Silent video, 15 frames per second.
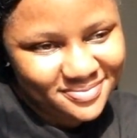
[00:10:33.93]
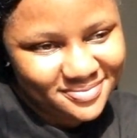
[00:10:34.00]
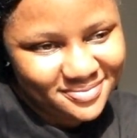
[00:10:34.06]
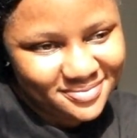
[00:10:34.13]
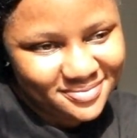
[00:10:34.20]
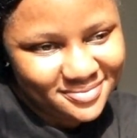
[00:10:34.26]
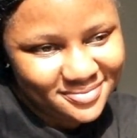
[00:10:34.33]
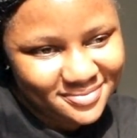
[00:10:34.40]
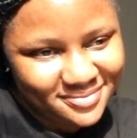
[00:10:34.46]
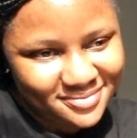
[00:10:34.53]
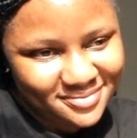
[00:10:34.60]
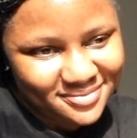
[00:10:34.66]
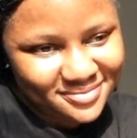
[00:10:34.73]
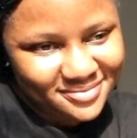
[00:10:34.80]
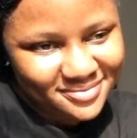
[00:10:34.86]
She make my
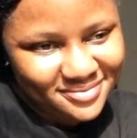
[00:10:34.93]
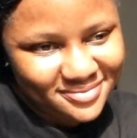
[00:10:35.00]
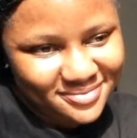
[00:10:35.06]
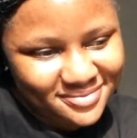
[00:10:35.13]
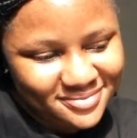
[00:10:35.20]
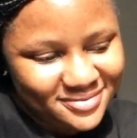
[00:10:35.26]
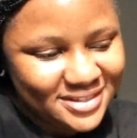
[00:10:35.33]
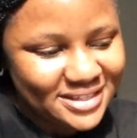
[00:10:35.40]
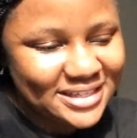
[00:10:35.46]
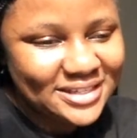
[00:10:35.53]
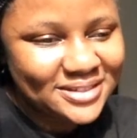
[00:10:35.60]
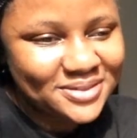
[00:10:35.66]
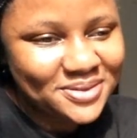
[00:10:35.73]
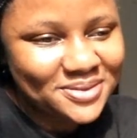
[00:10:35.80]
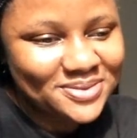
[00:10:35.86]
heart be so
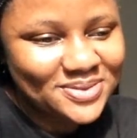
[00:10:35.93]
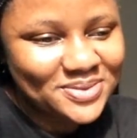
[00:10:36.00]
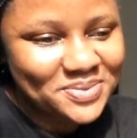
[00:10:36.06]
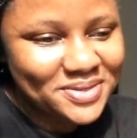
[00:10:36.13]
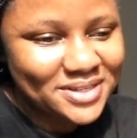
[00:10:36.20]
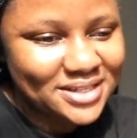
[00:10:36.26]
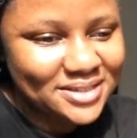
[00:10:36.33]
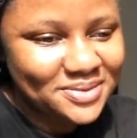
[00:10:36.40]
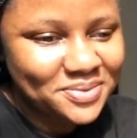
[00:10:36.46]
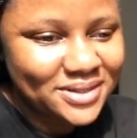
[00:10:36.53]
like, yeah, so sweet.